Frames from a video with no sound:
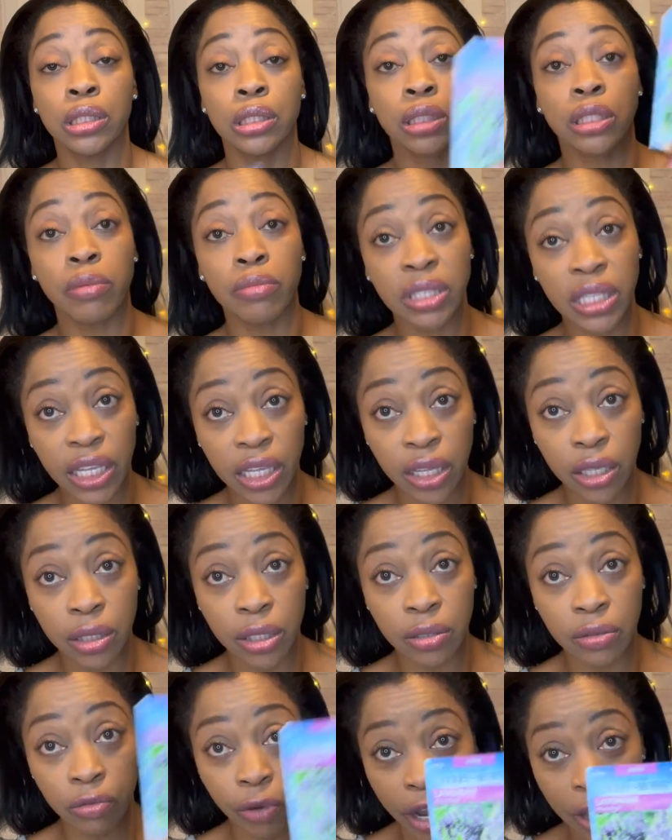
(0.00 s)
some seeds,
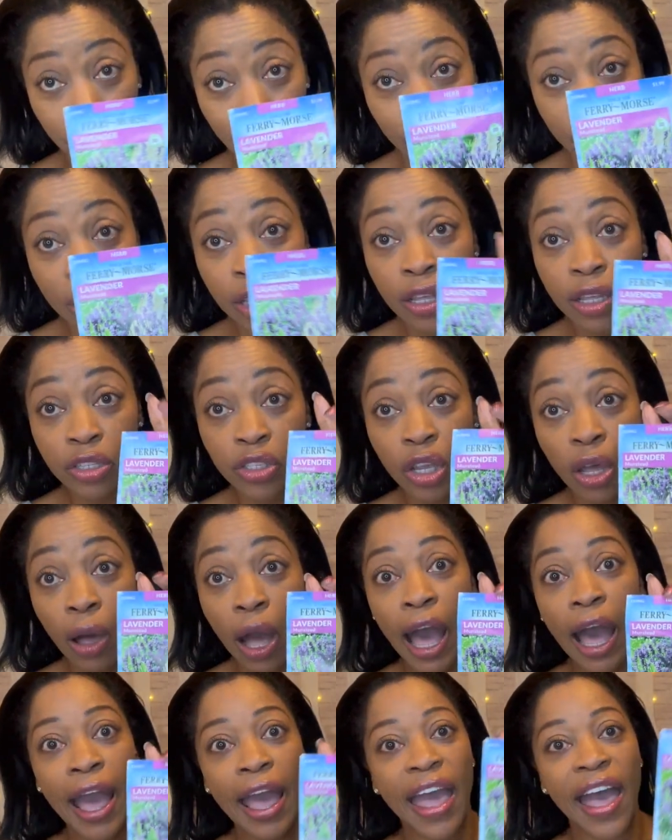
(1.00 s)
right? So
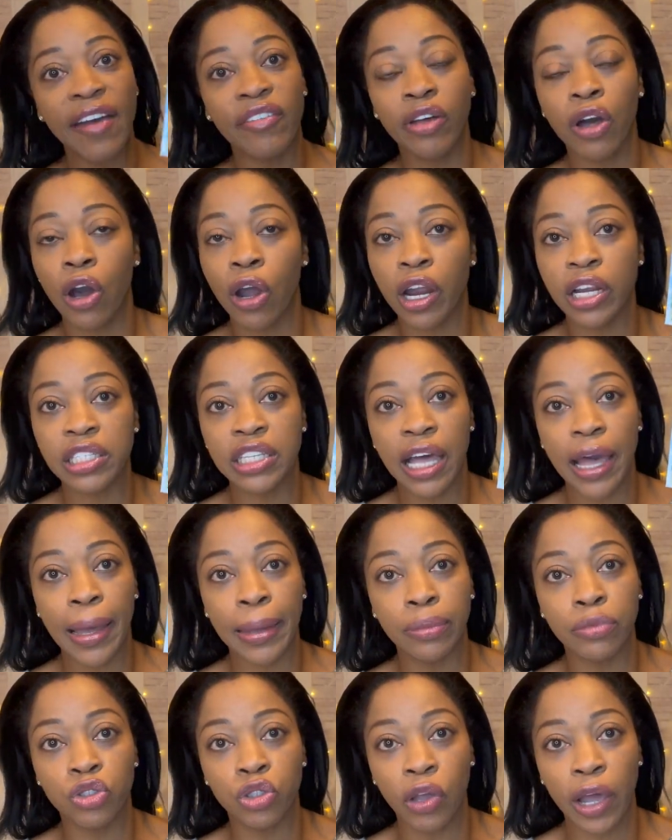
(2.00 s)
I have a hard
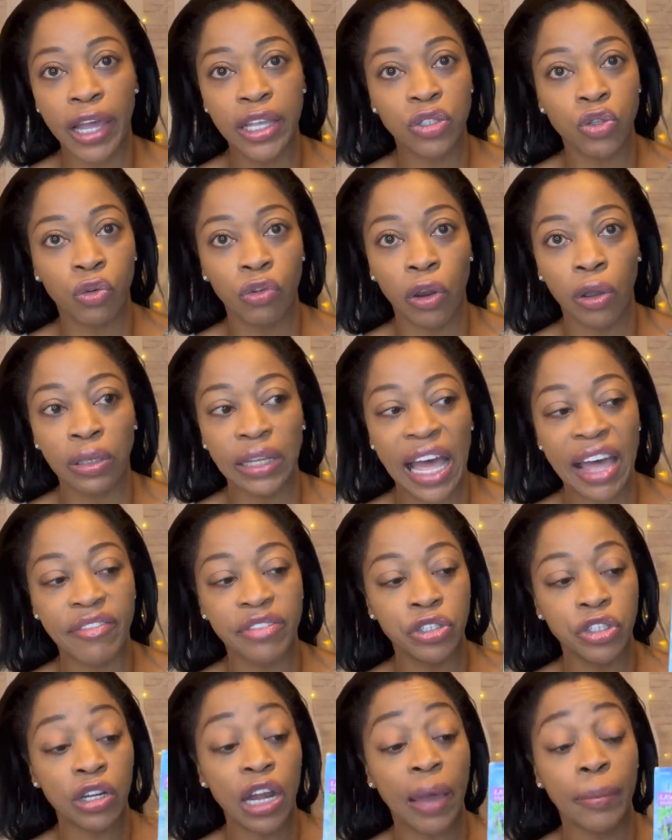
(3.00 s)
time trying to grow
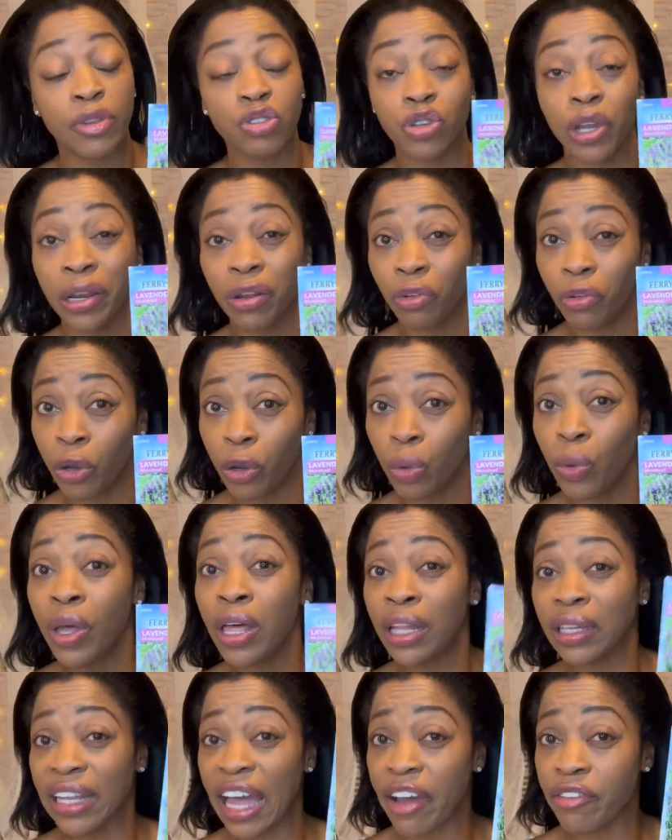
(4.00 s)
lavender. I've been trying to grow
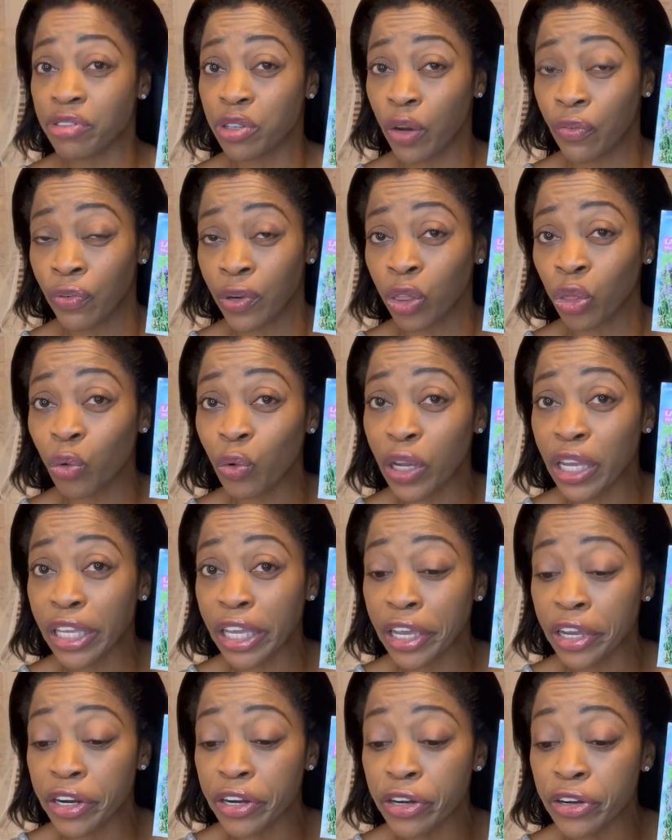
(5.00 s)
lavender for three
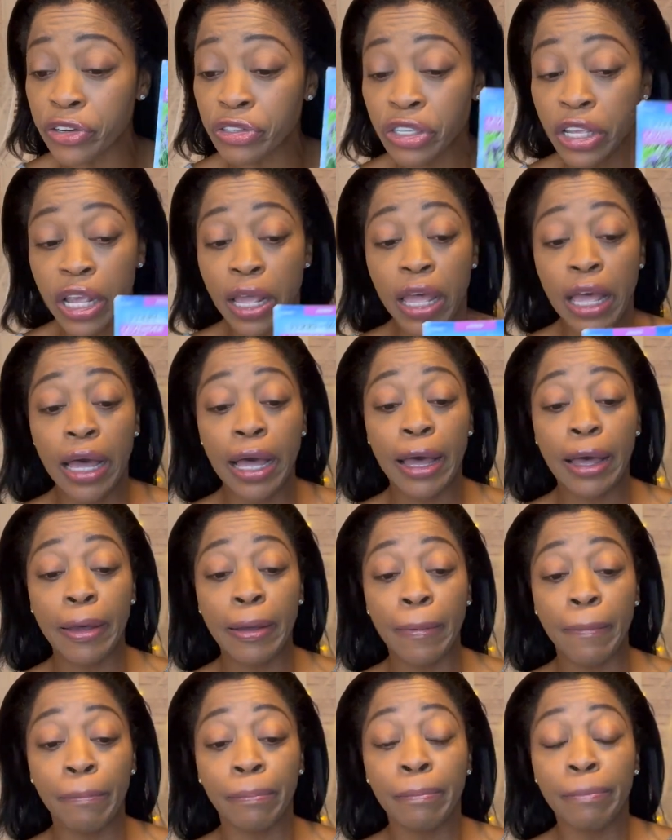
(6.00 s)
years
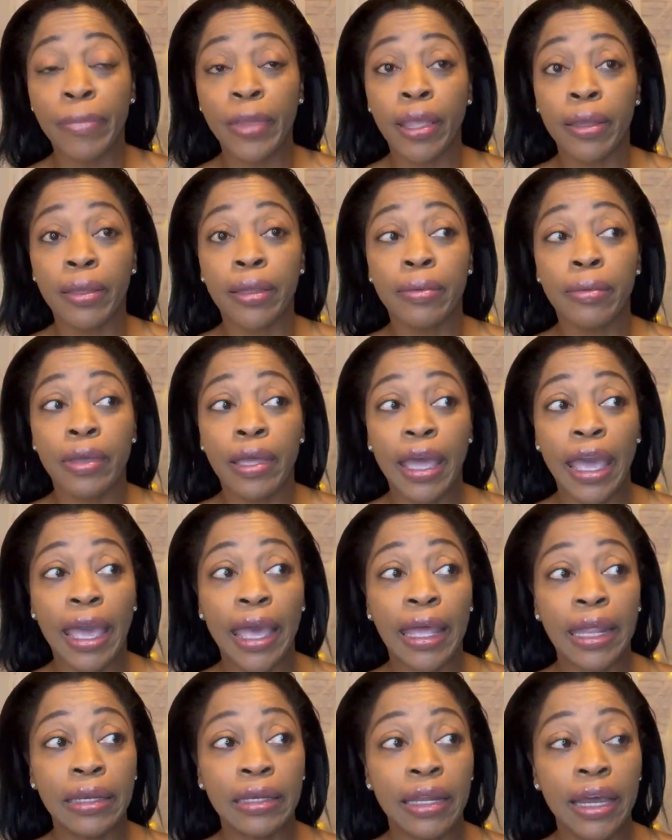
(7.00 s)
um,
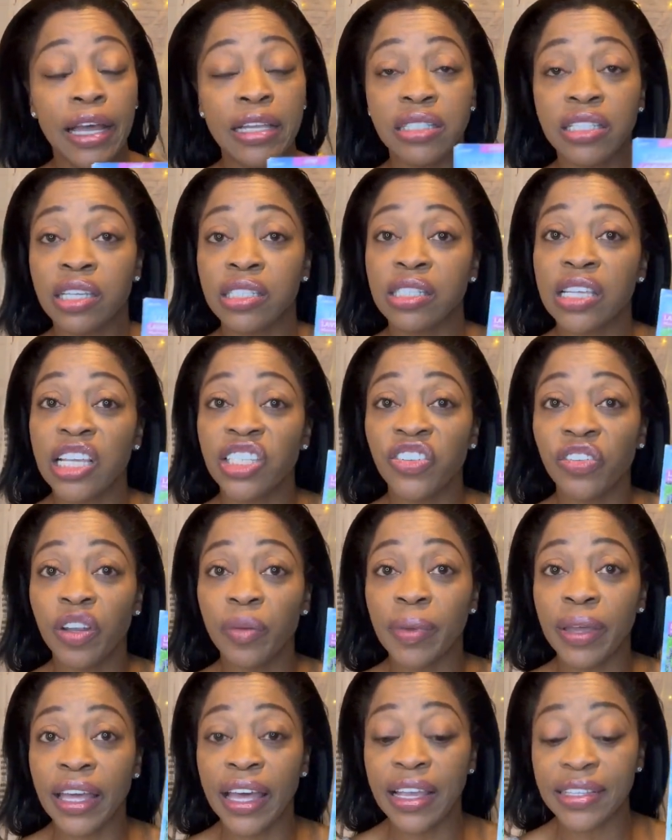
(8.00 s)
and unsuccessfully
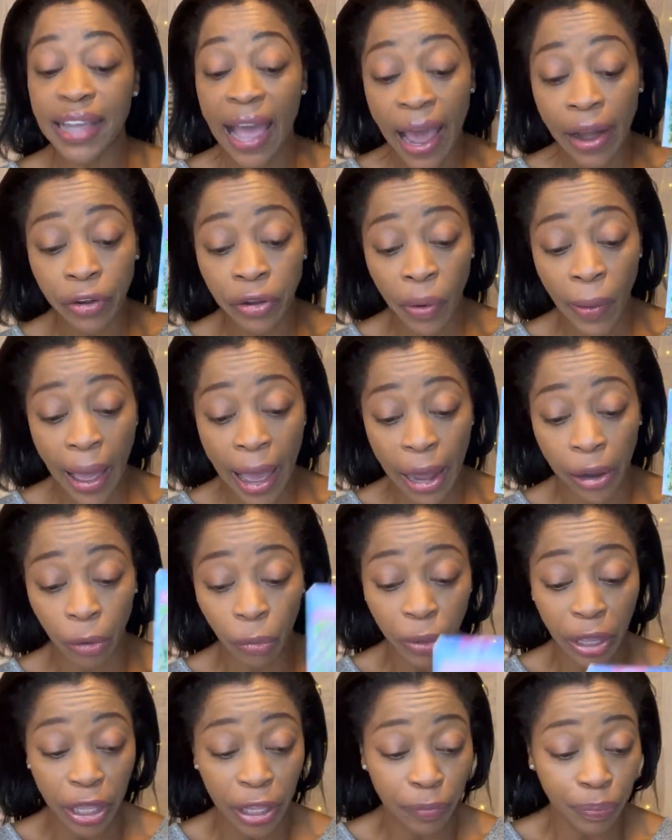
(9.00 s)
because I don't know how to
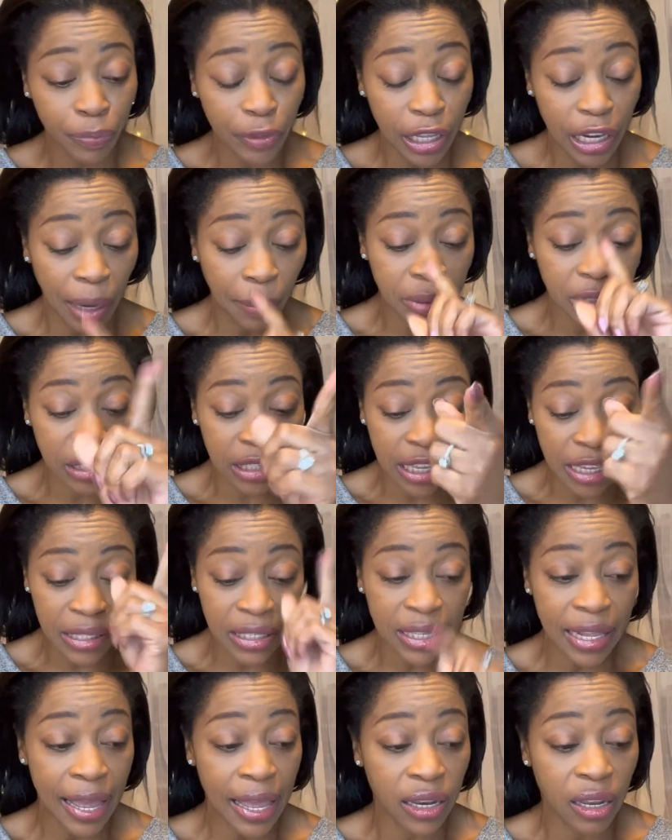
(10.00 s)
read. And I'm gonna get to
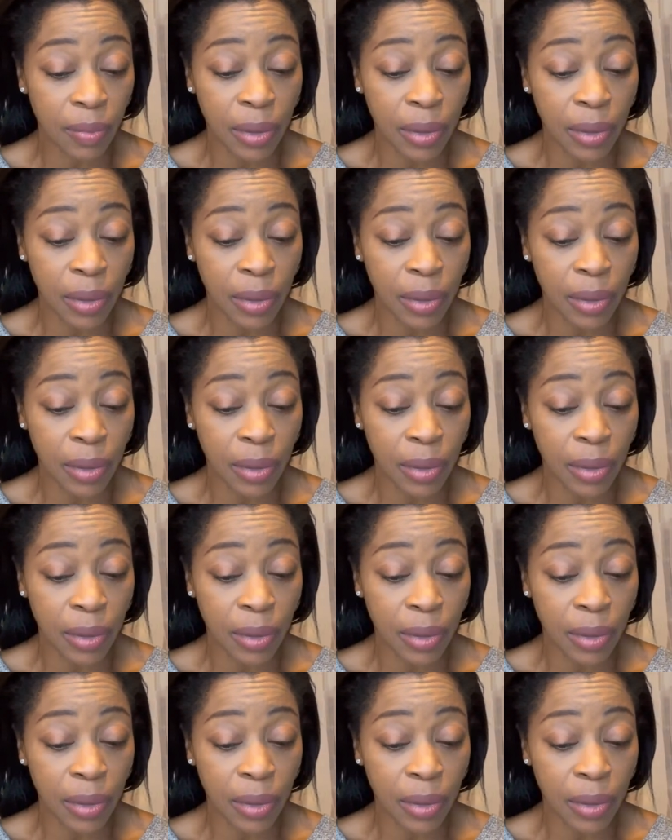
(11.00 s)
that in a